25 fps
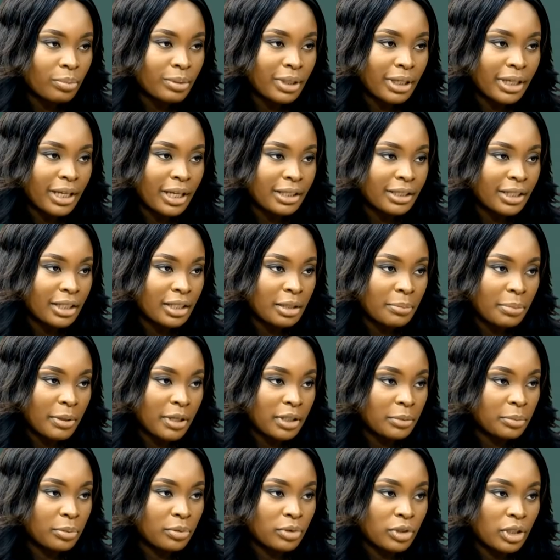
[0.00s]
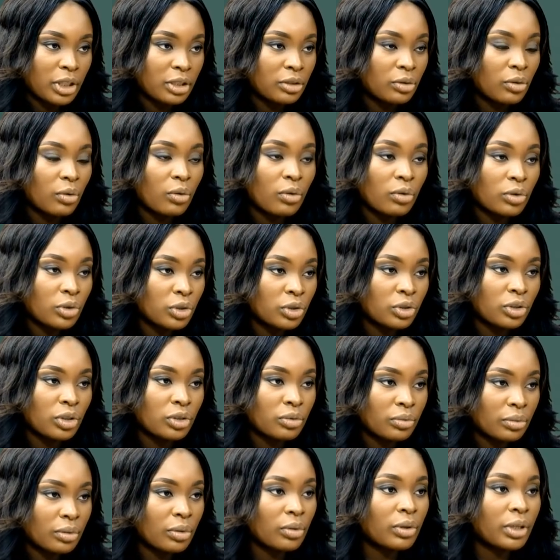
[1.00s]
they get any pet project or you yeah.
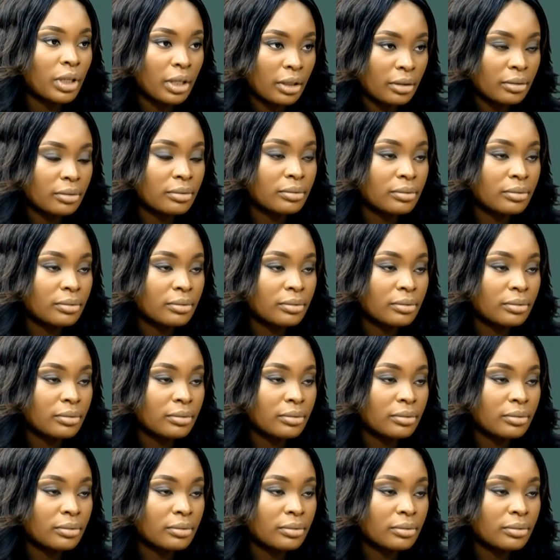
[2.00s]
just, okay?